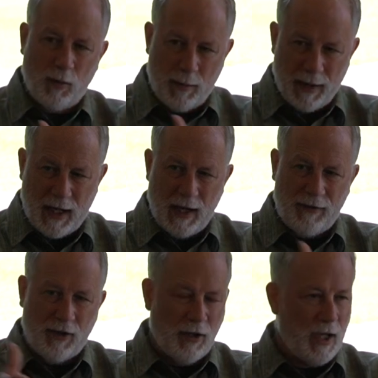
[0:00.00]
where my
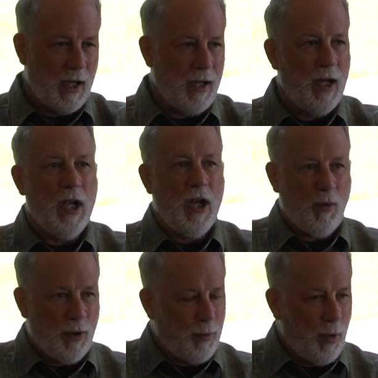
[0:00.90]
gifts are aligned
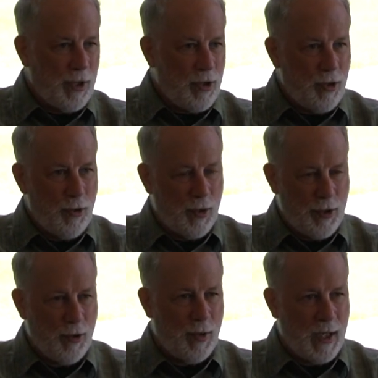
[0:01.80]
with what you are
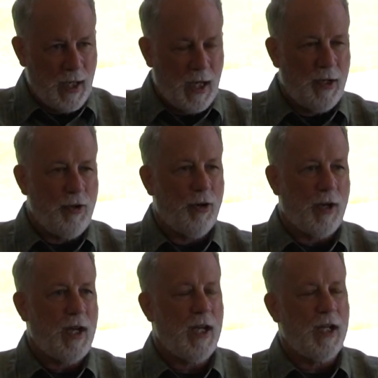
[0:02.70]
doing in your
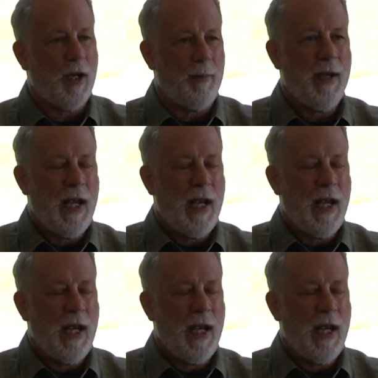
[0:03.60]
kingdom?